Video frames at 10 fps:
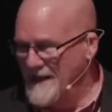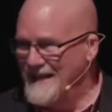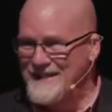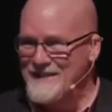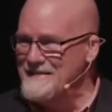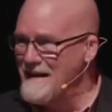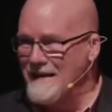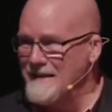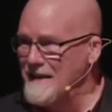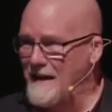It's
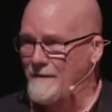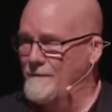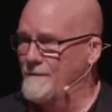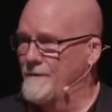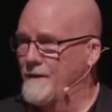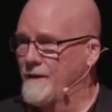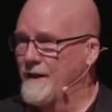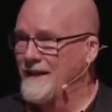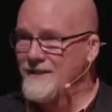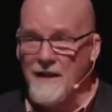not enough.
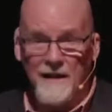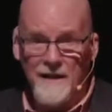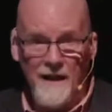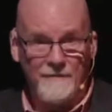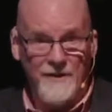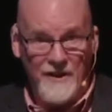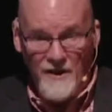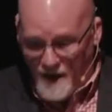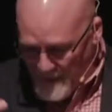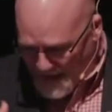It's not enough to
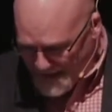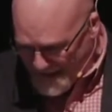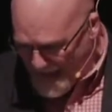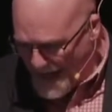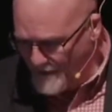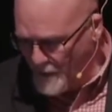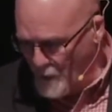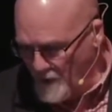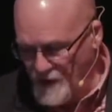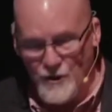come and gather
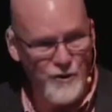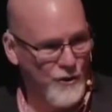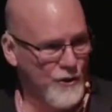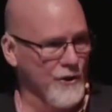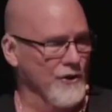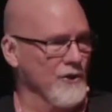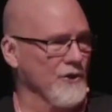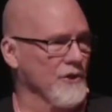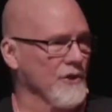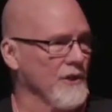with the
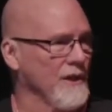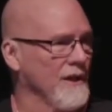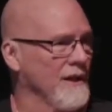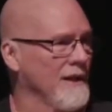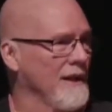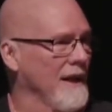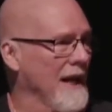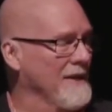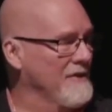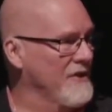church
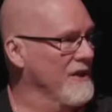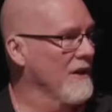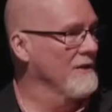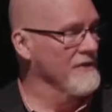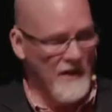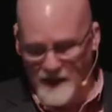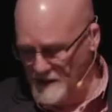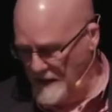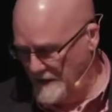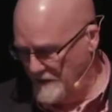and sit on the
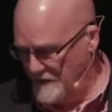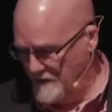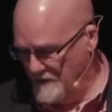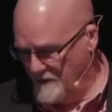sidelines.